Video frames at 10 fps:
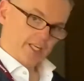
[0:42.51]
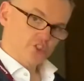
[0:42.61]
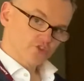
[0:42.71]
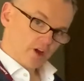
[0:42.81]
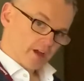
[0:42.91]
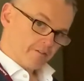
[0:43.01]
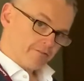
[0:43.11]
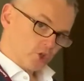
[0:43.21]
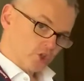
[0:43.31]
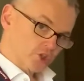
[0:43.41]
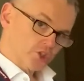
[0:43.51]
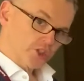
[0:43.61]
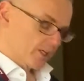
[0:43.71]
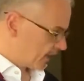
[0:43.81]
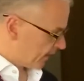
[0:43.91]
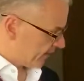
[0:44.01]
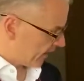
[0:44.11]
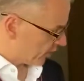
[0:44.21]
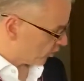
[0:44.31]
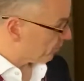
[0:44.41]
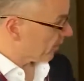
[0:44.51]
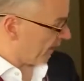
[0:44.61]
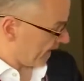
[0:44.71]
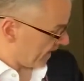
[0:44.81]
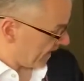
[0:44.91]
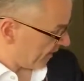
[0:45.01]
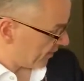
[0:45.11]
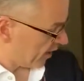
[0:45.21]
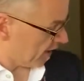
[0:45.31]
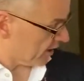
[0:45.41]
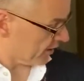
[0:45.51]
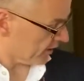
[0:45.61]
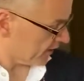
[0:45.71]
and dry first, and then you apply a HEMIGARD to